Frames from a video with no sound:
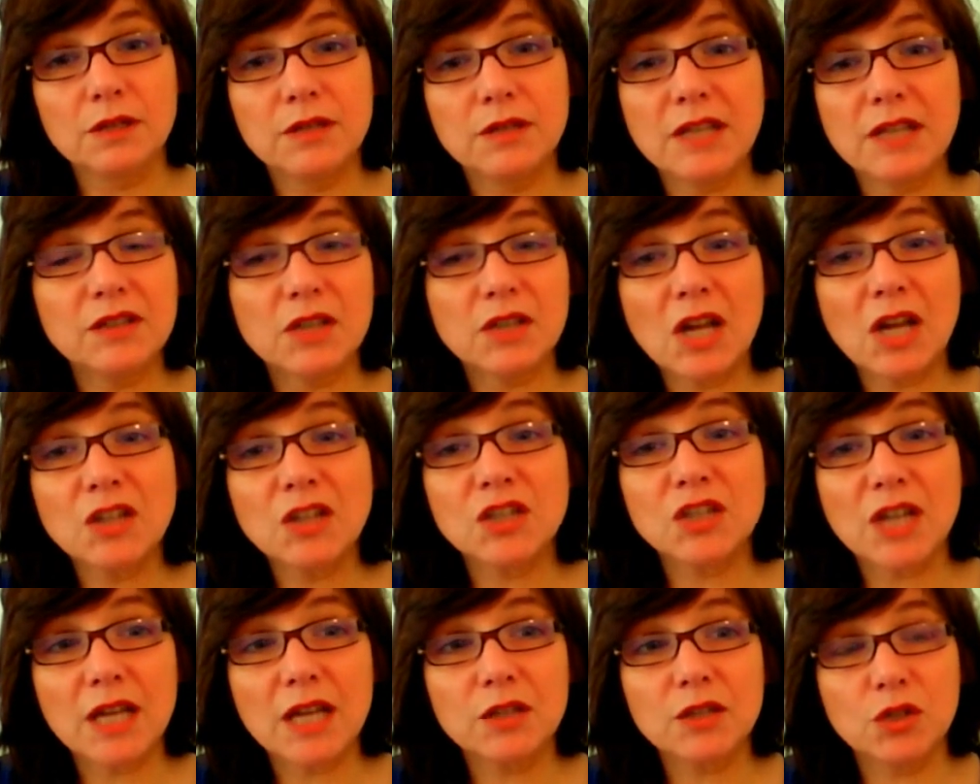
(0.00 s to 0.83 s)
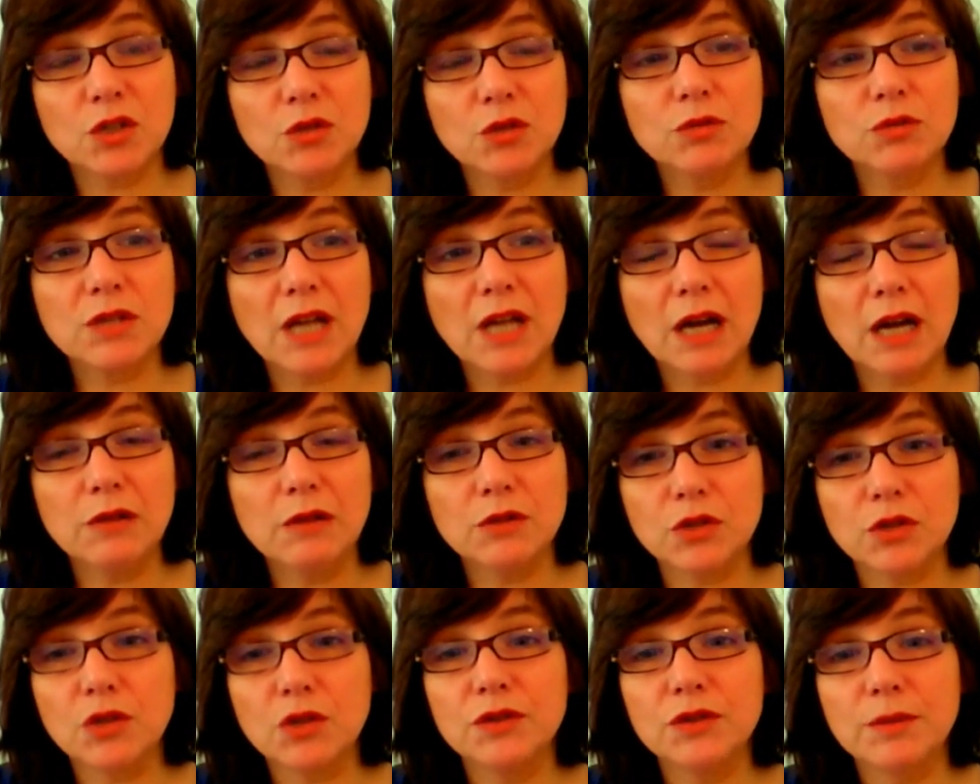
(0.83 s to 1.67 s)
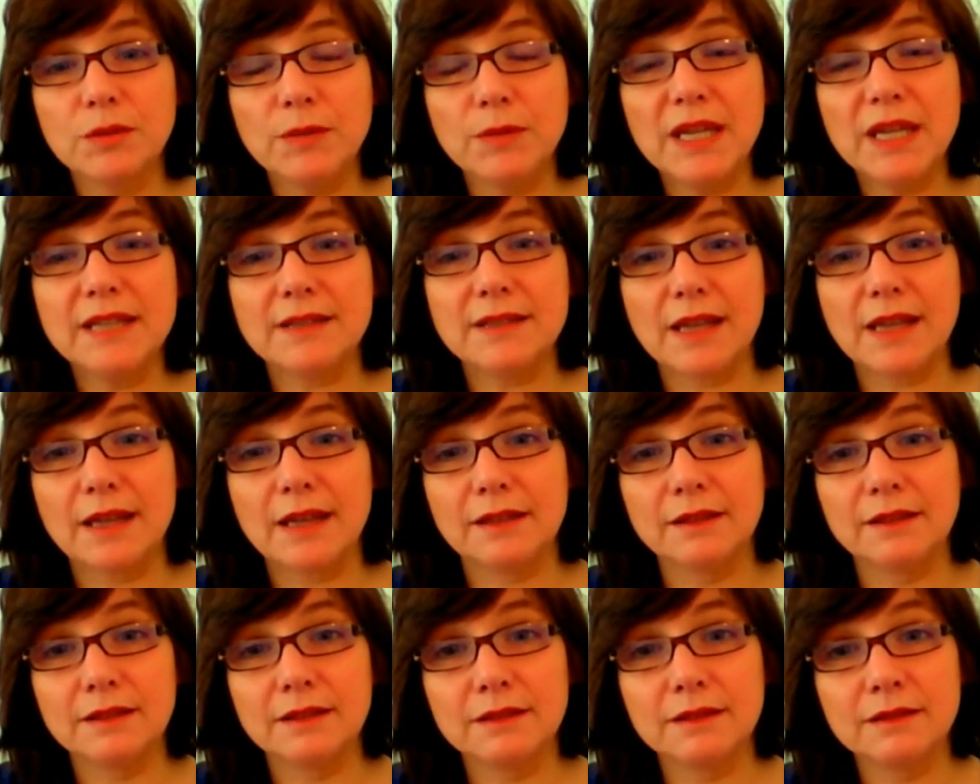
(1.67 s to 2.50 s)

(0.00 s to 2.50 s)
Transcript: that Russia should cancel the meeting